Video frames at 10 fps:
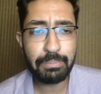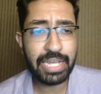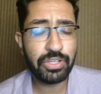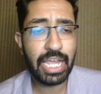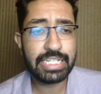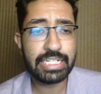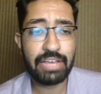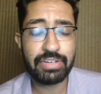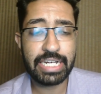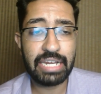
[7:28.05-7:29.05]
Man United have
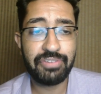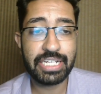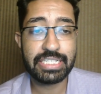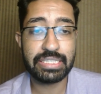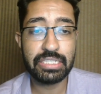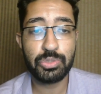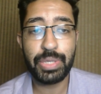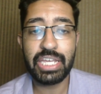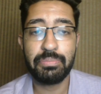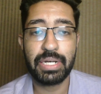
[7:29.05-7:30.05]
a great fixture this
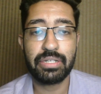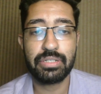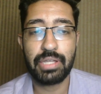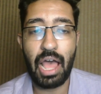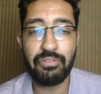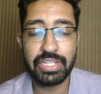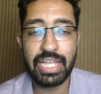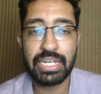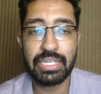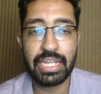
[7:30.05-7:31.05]
week, but after that,